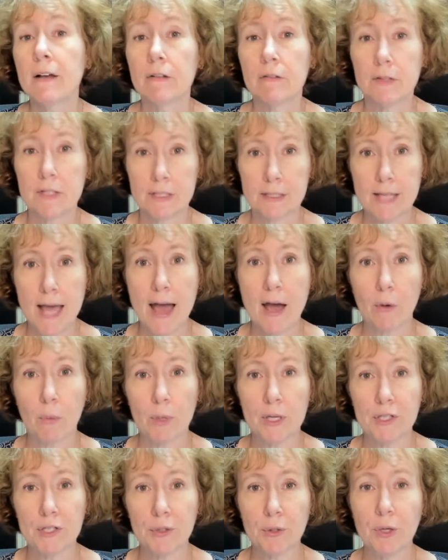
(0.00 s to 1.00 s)
this is how
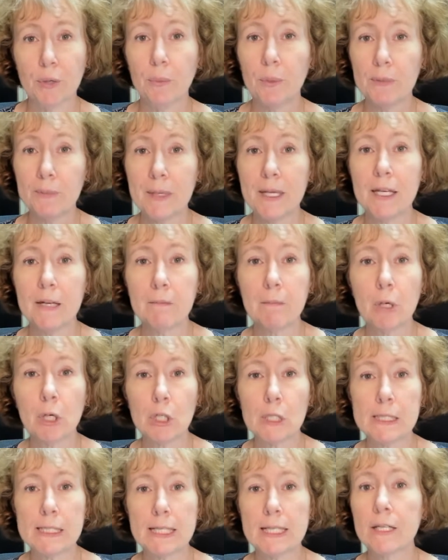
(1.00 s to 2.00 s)
we do it, we meet in
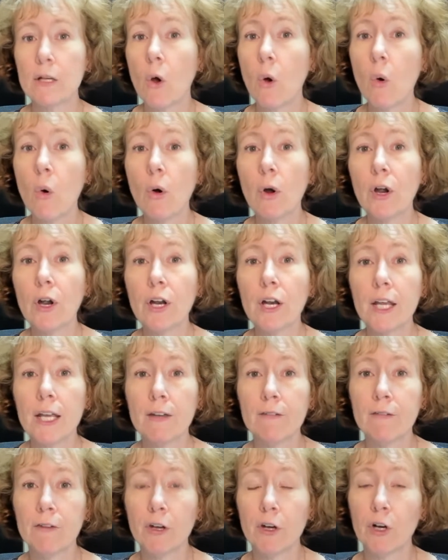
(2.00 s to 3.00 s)
person or
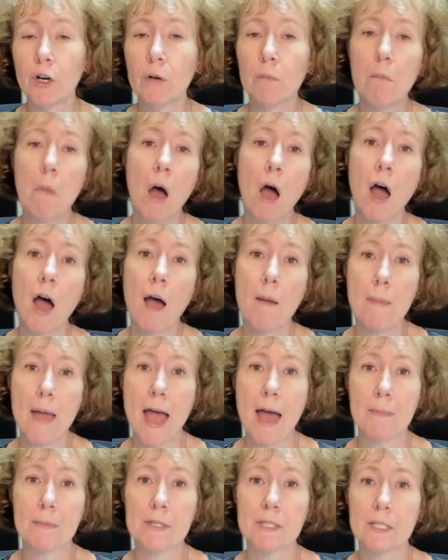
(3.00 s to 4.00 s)
if your mom
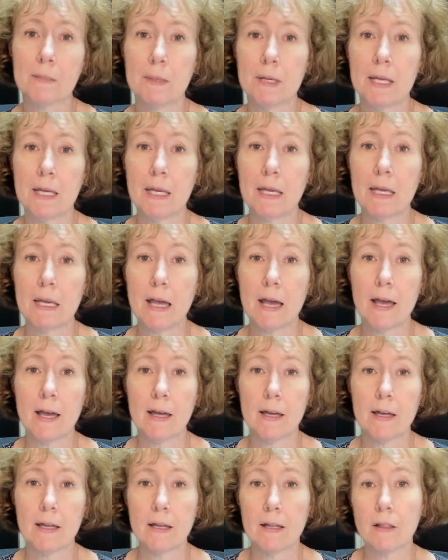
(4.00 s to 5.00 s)
happens to be
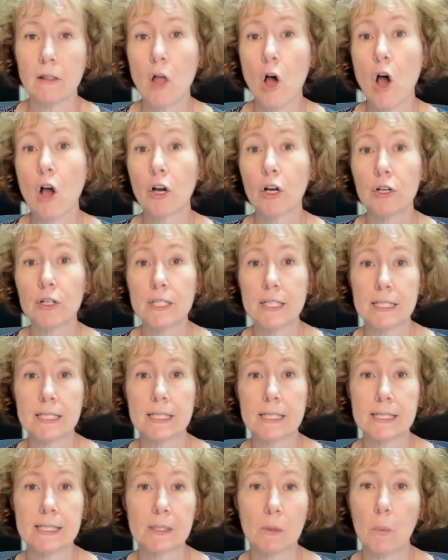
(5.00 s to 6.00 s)
a longer
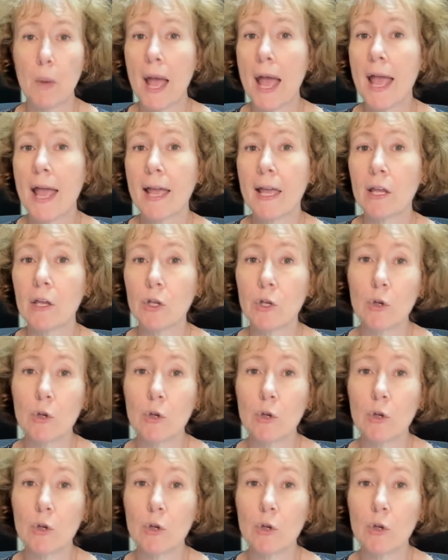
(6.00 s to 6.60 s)
distance away,